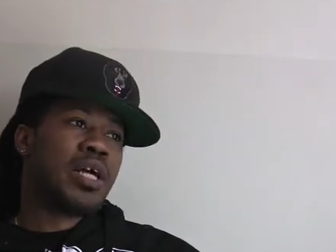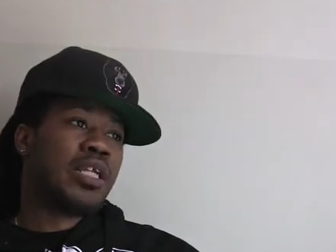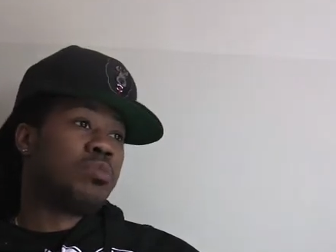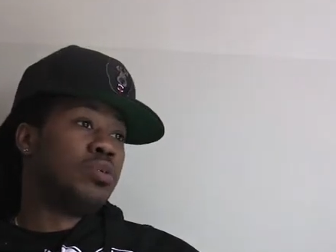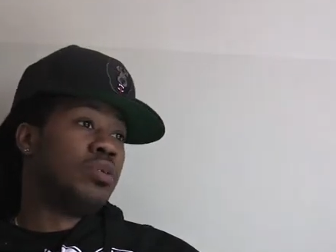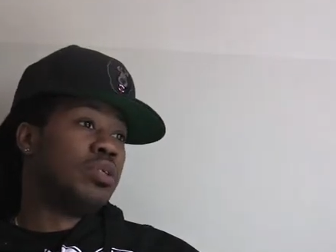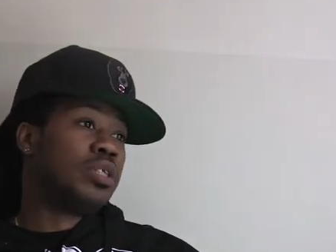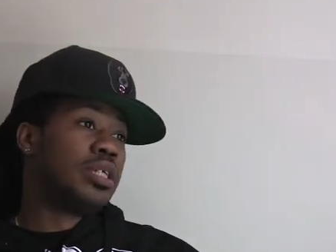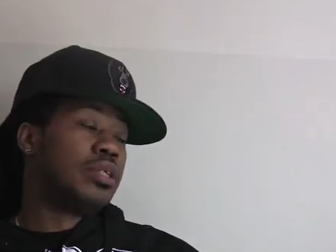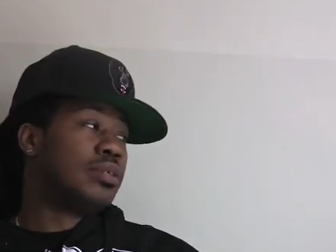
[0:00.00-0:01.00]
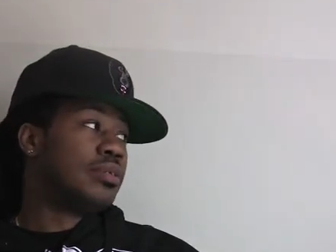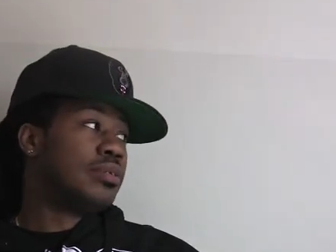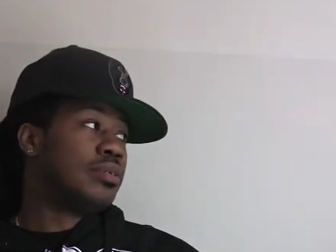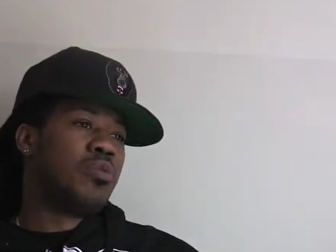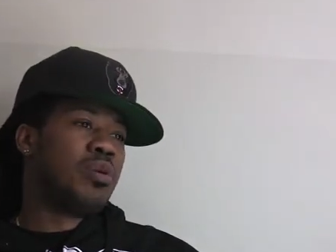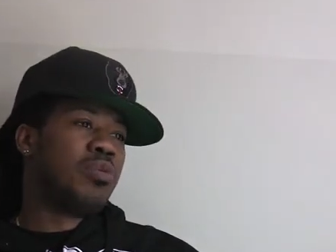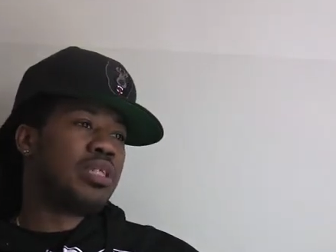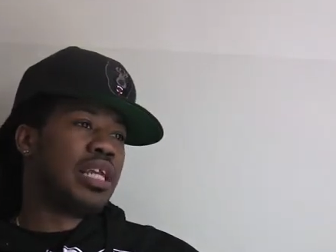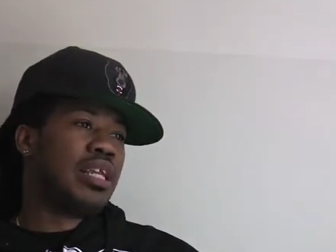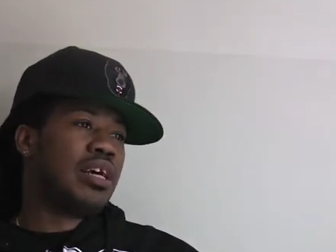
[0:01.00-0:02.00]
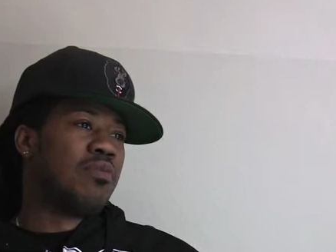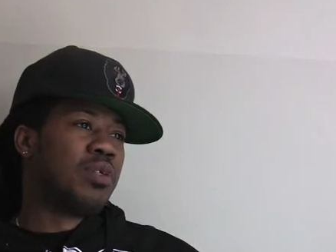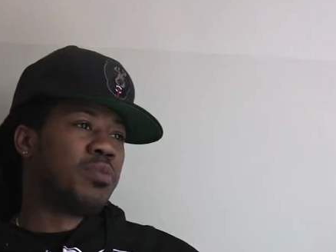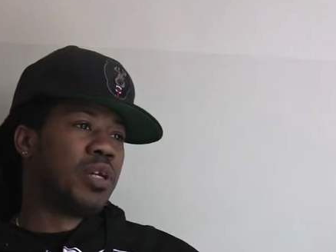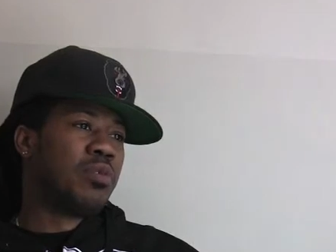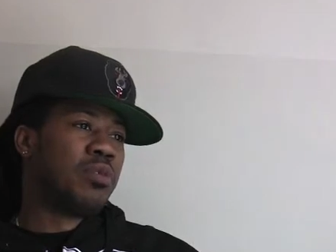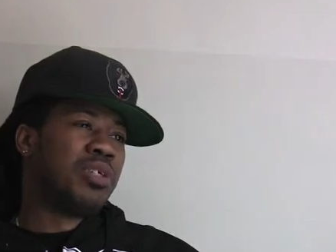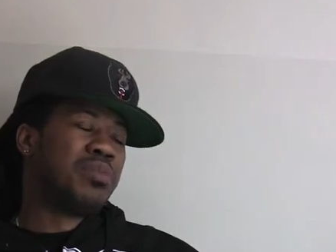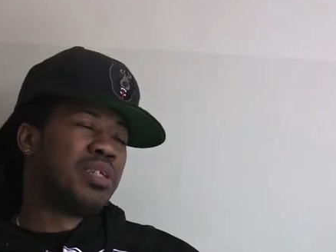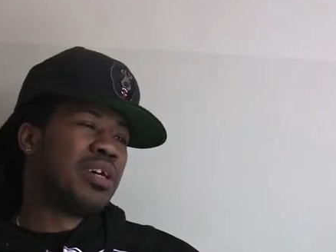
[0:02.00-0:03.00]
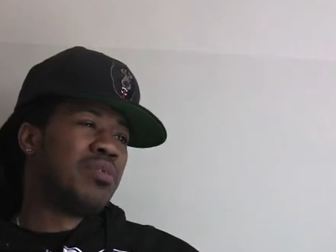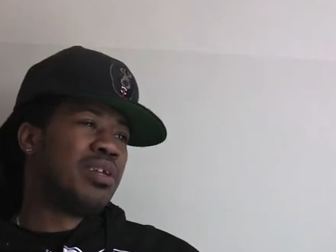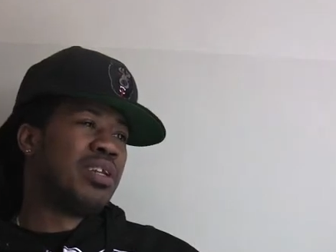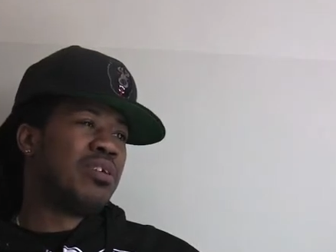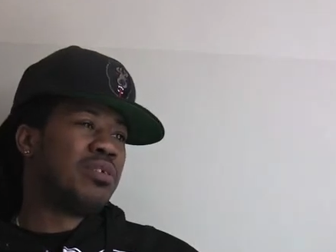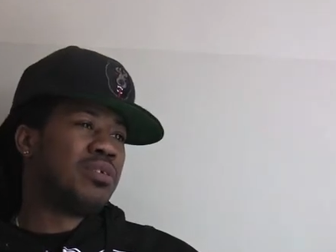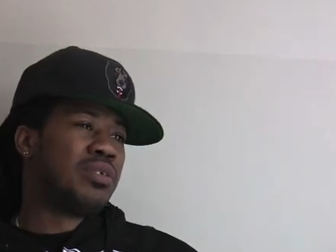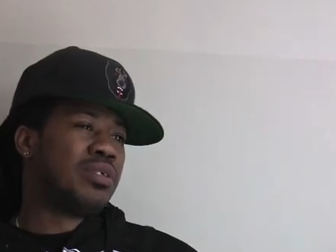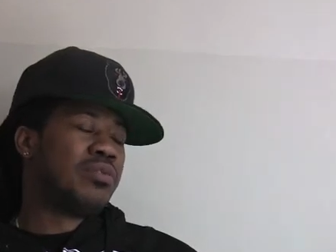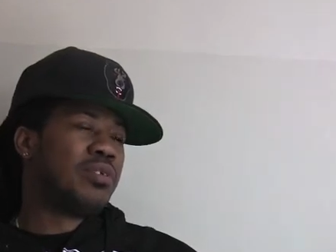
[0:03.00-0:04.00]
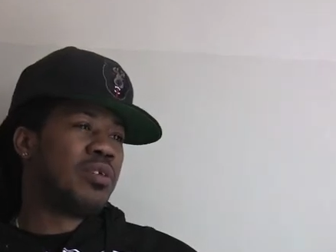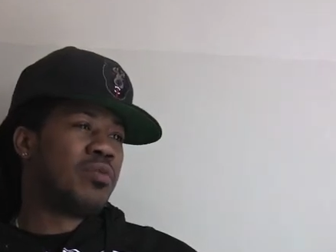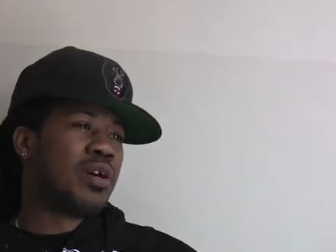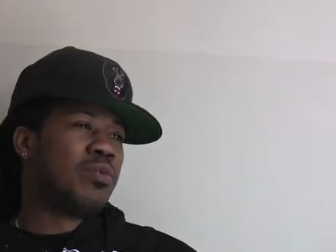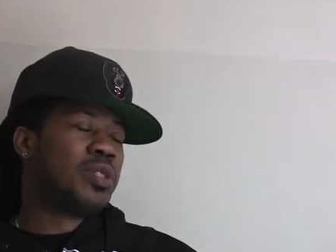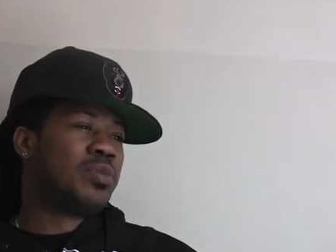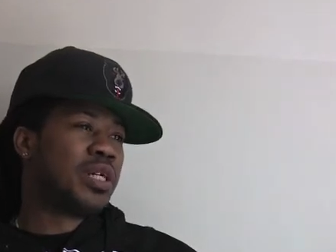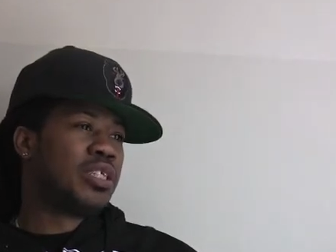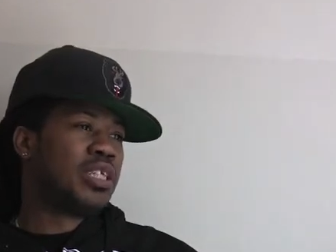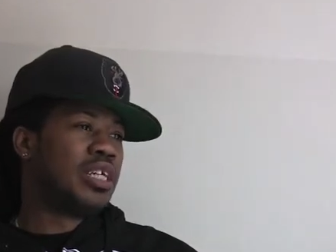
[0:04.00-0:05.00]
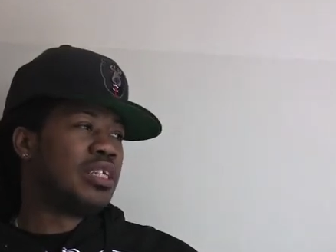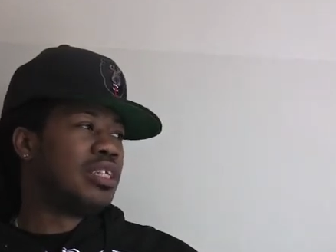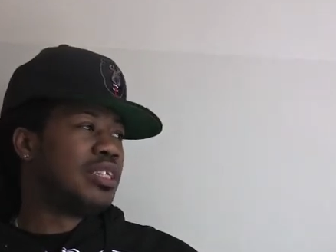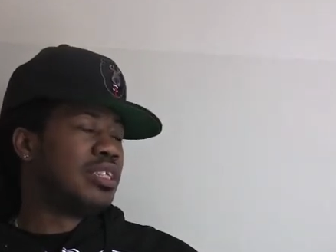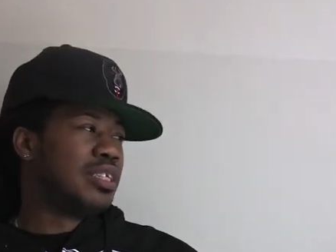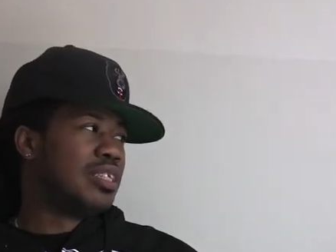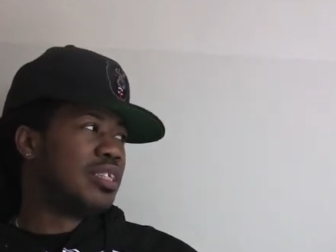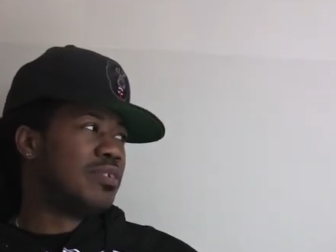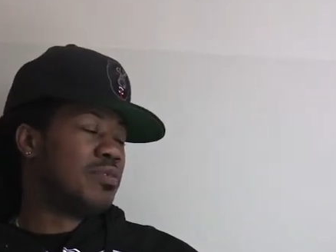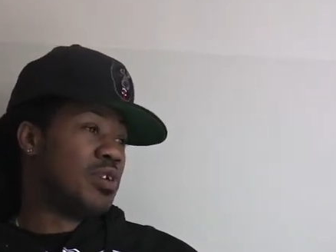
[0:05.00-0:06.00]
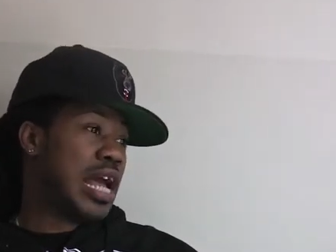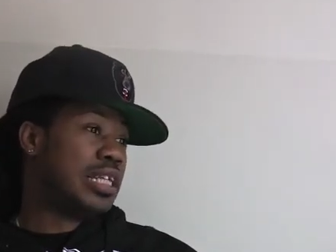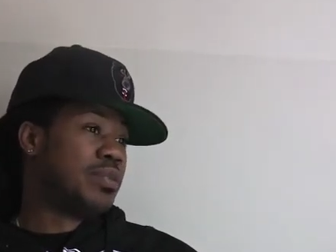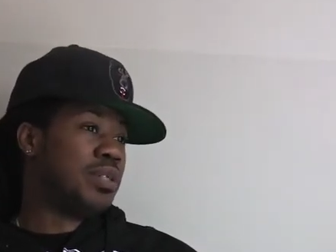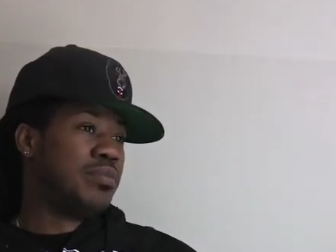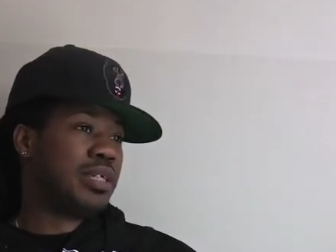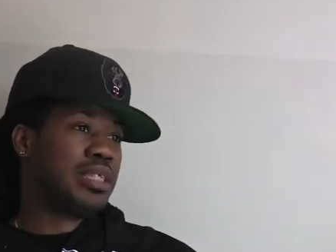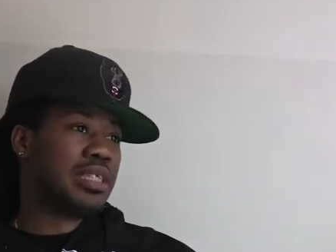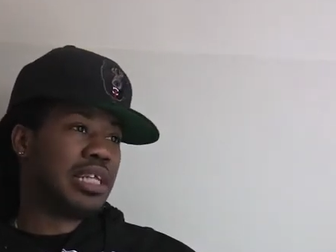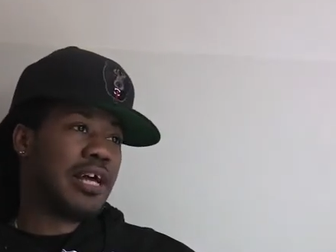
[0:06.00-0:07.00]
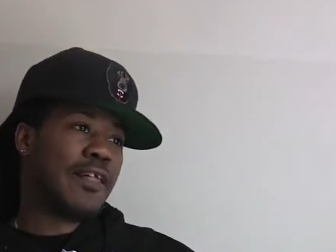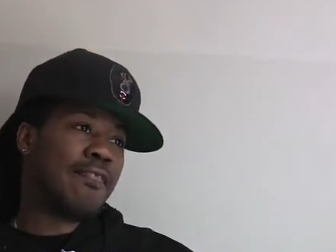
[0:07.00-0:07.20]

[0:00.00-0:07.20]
And it's bullshit. People say they love and respect the music, but they really don't love and respect shit, if you ask me, because it's like,